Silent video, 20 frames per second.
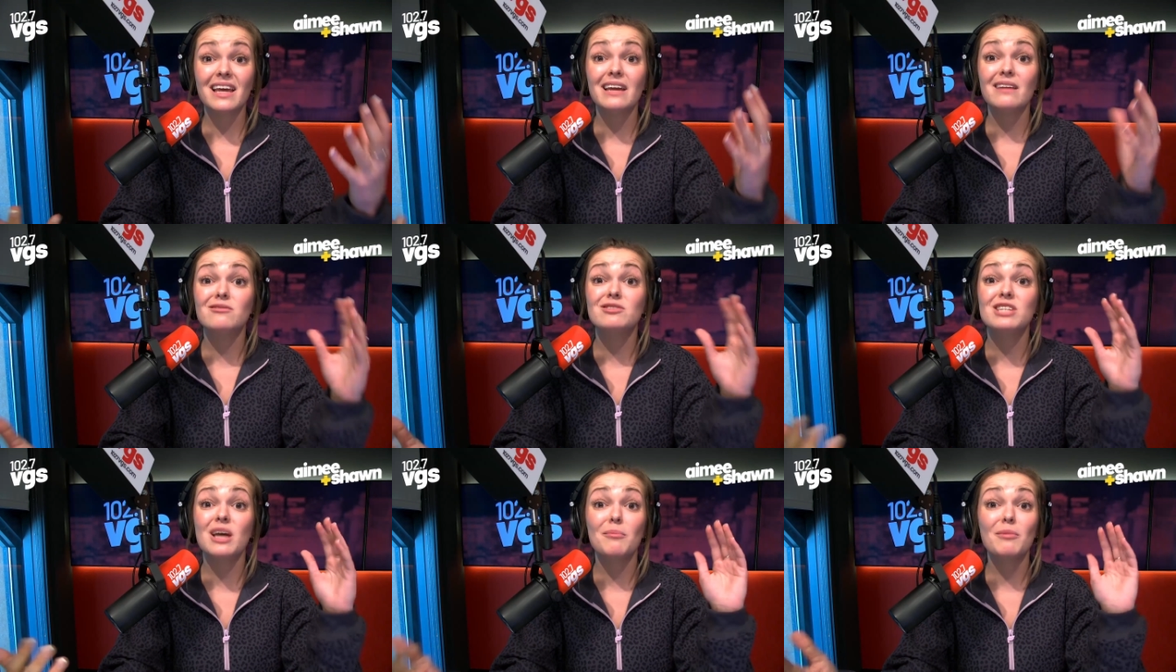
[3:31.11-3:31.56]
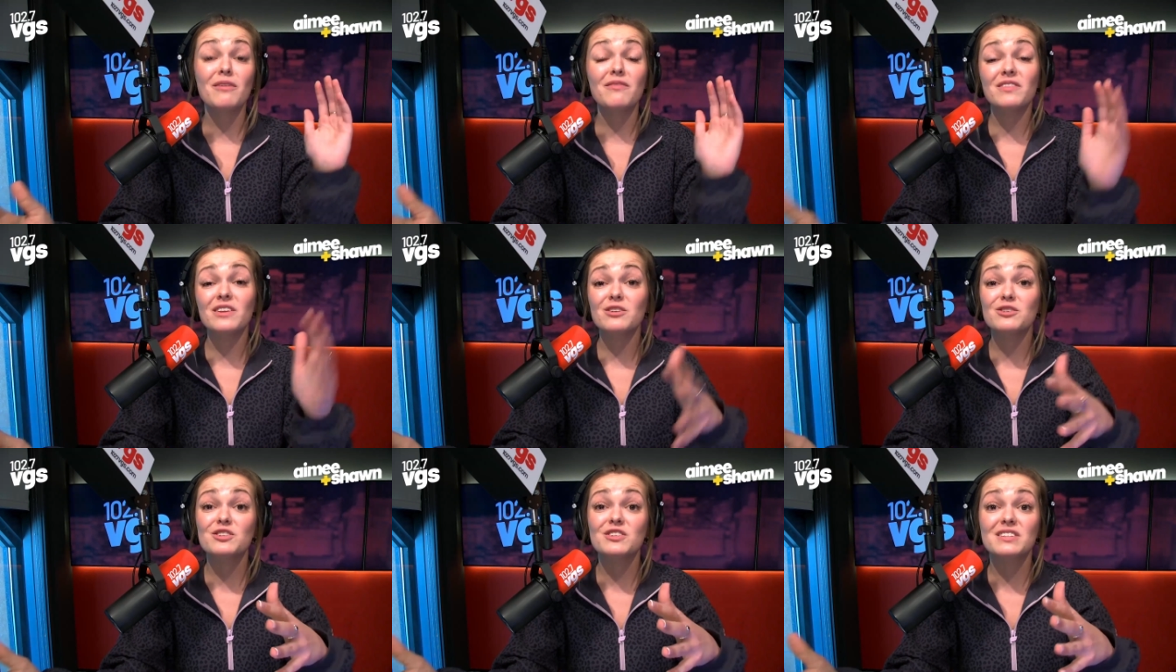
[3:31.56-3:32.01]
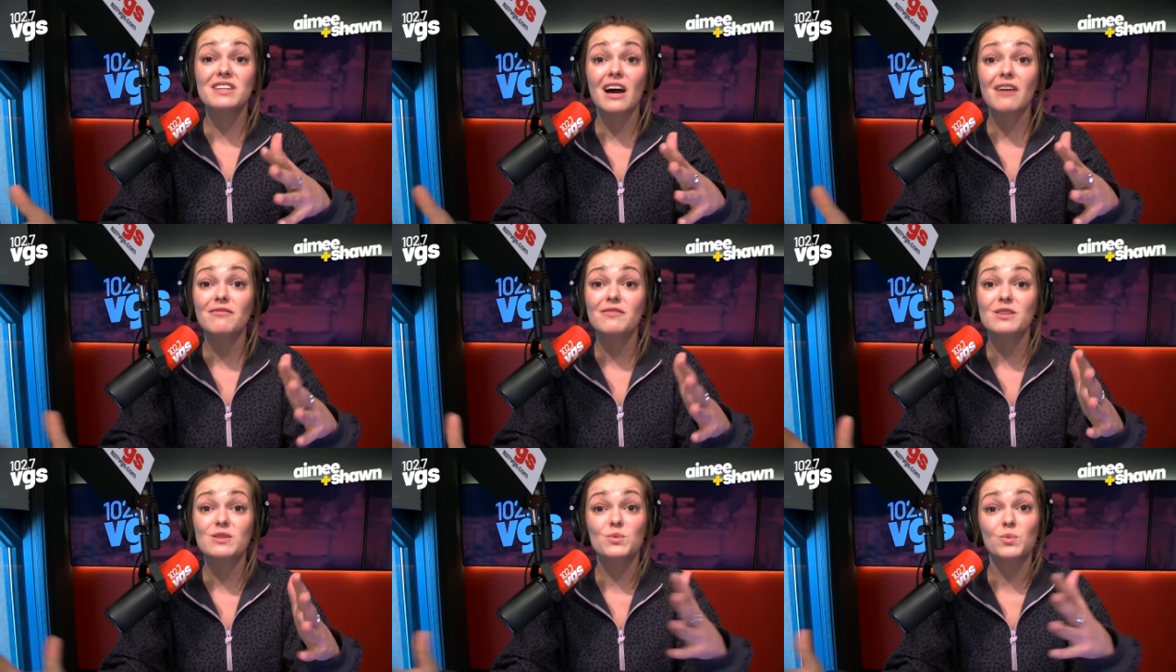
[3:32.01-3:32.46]
Some of their
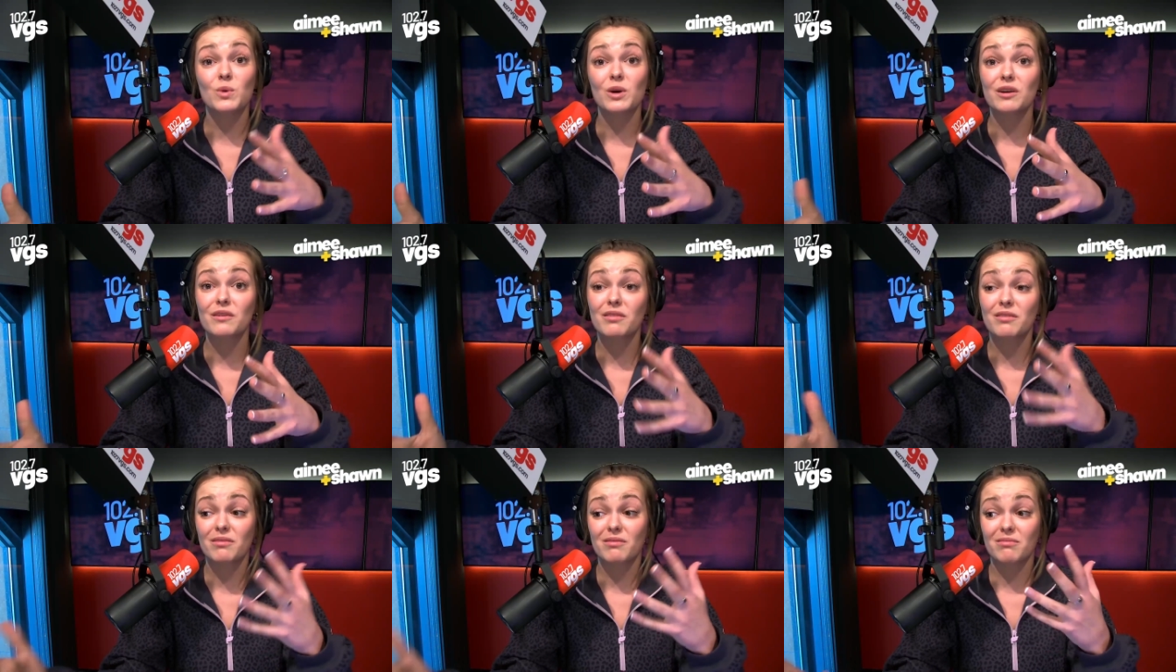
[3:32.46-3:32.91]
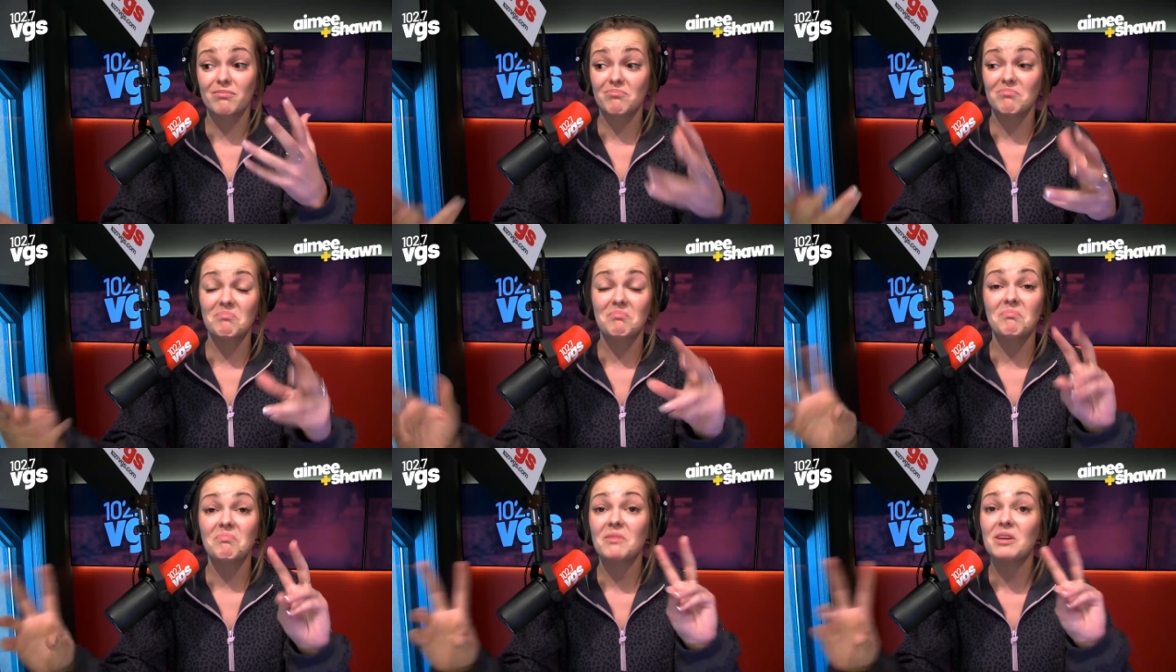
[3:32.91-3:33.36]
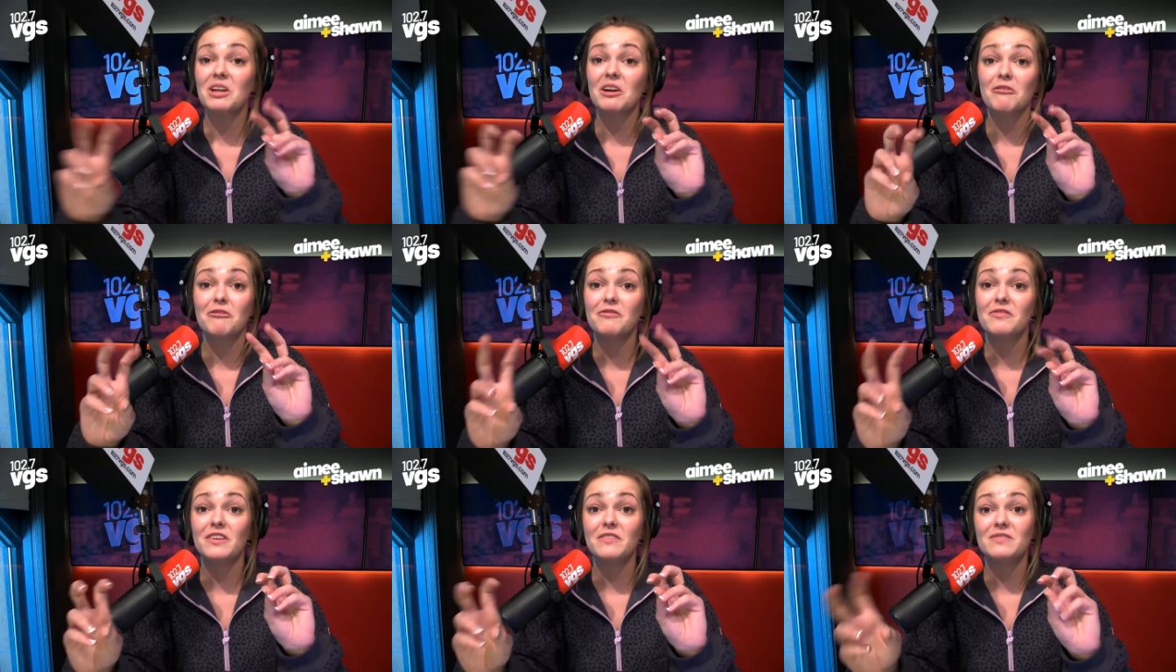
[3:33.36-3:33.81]
stuff is worth,
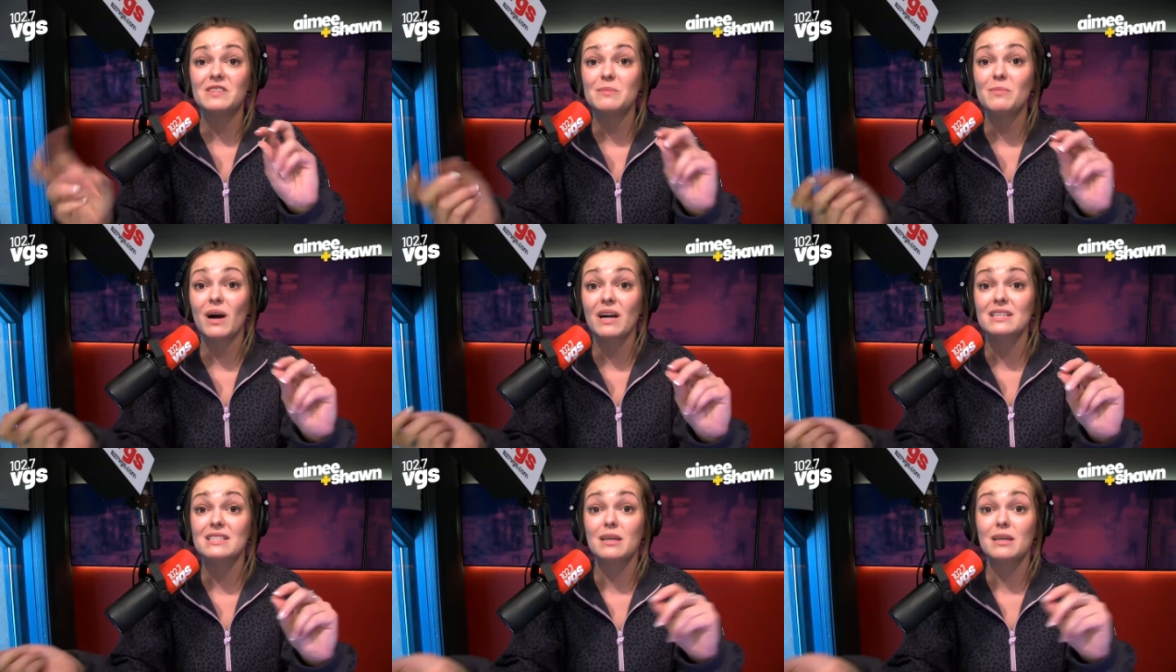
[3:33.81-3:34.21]
$50.